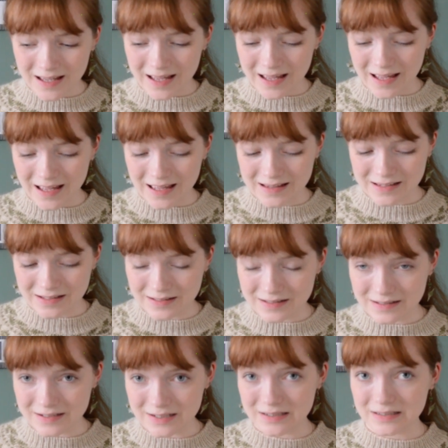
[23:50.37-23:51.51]

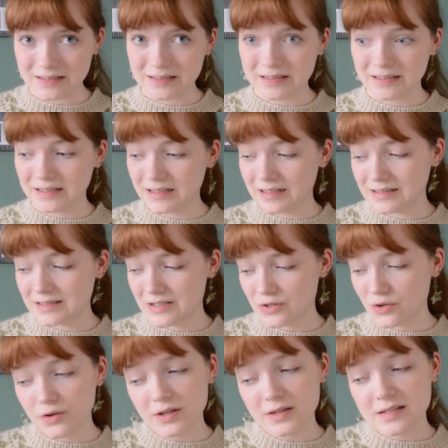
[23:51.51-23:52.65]
and I
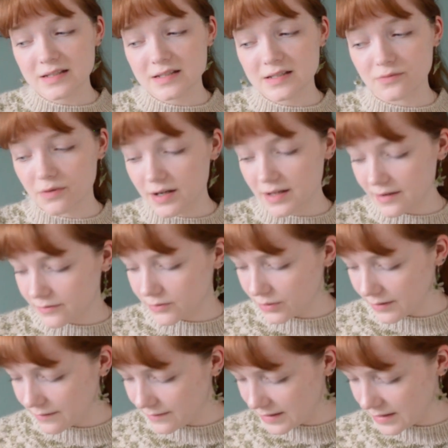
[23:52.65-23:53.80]
started this right after
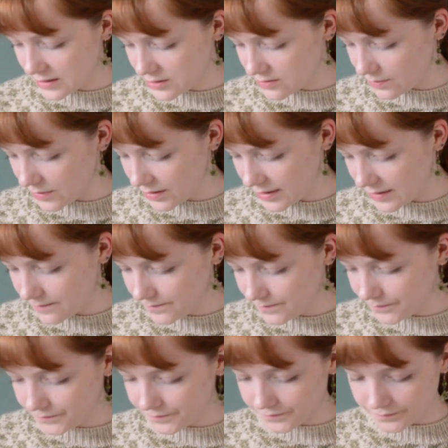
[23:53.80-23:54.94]
I finished my
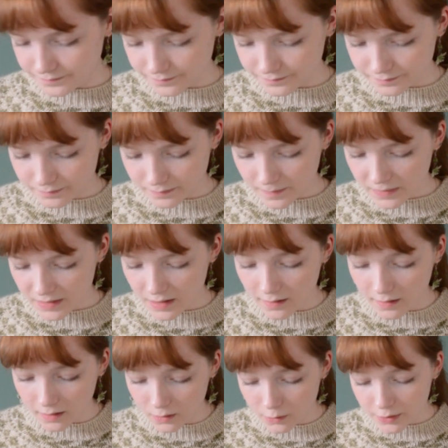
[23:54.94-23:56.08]

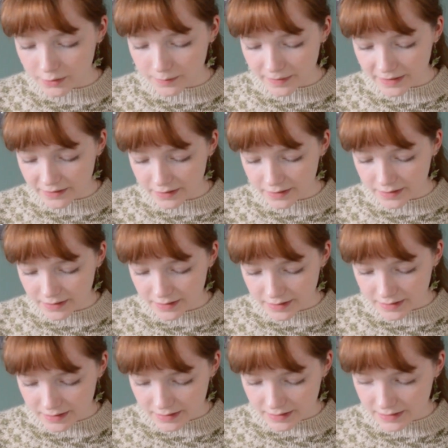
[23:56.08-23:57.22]
colorwork pair,
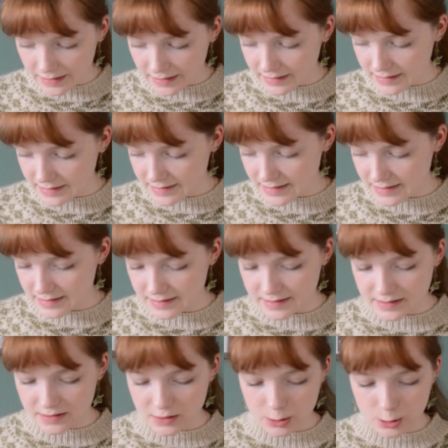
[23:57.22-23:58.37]
and this
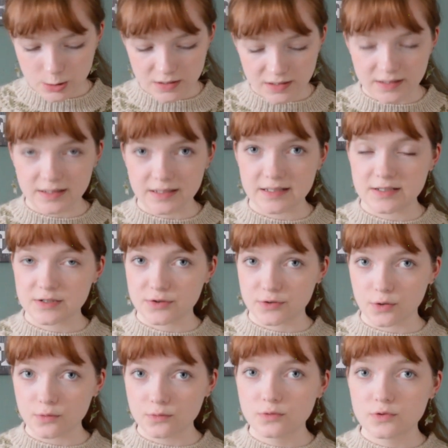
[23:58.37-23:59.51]
is the
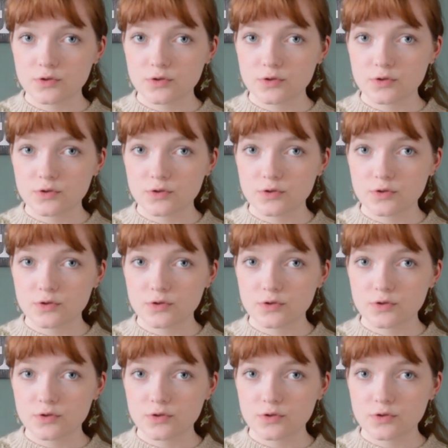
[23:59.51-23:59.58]
stone